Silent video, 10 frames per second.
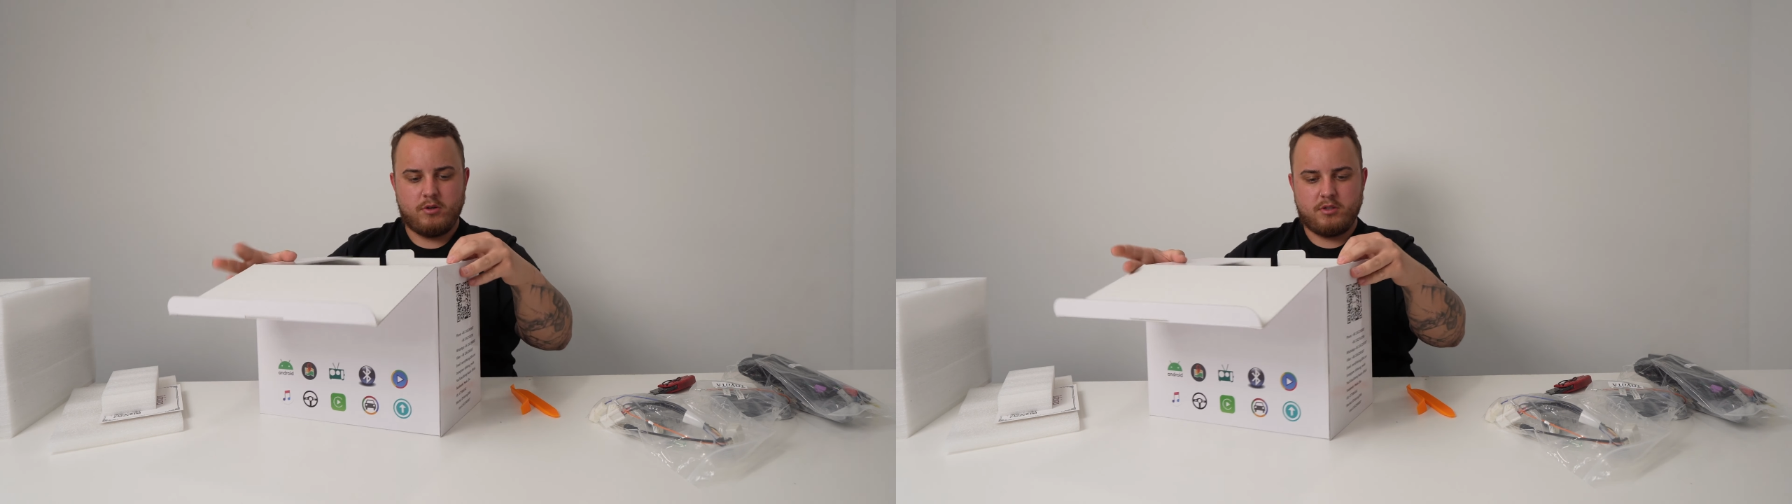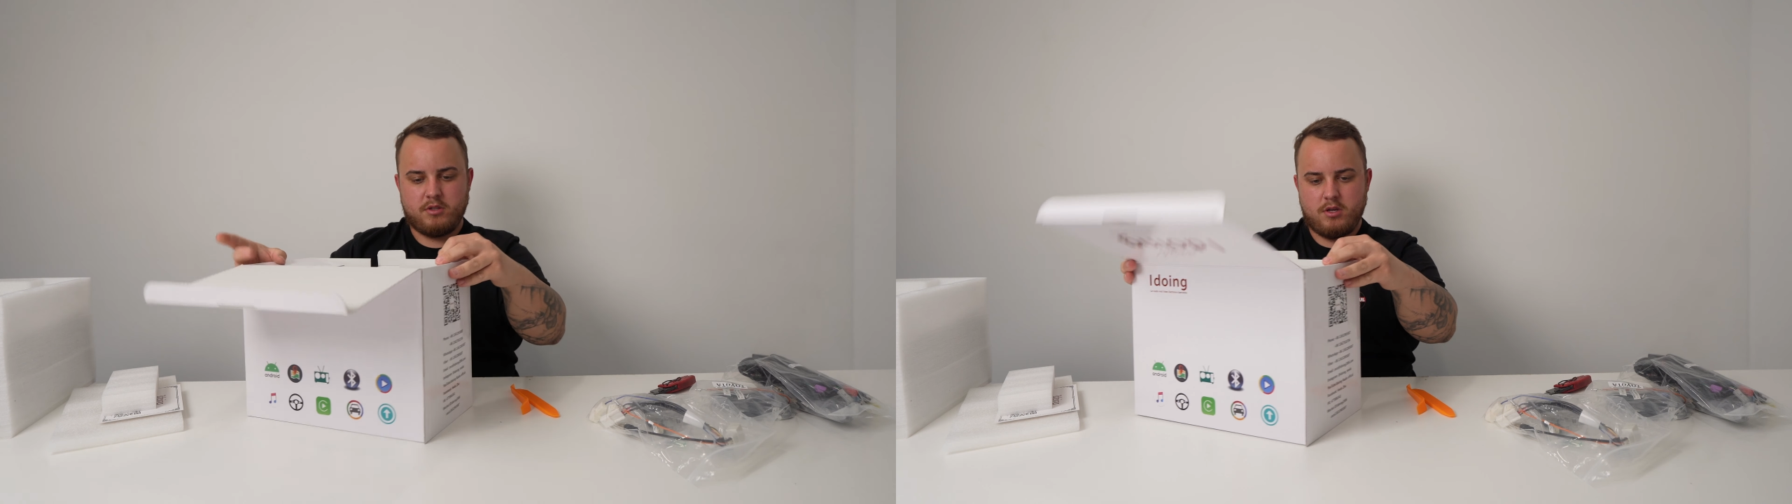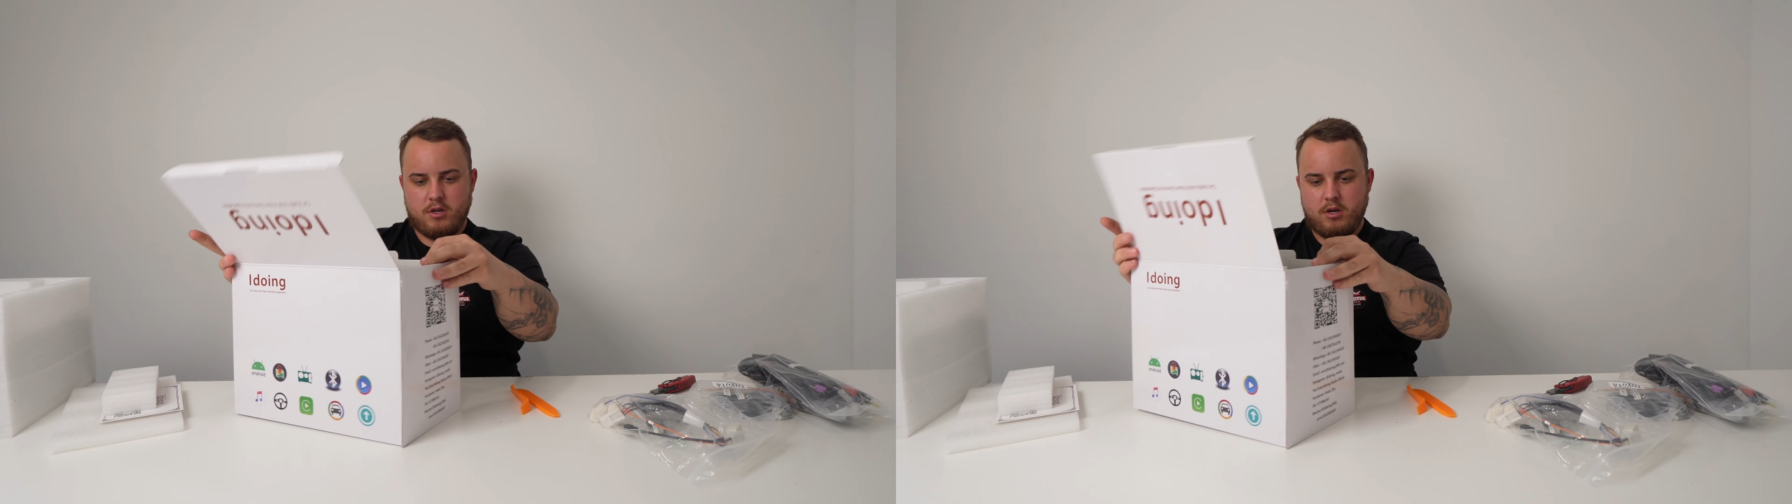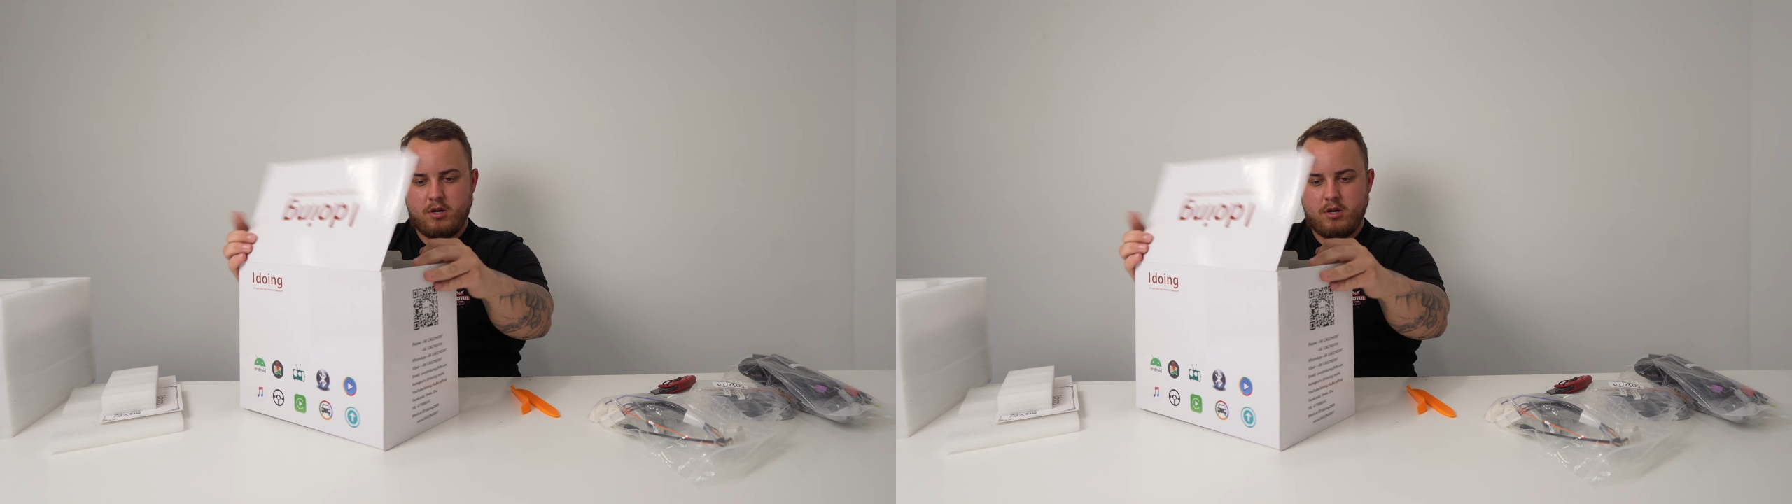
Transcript: It's the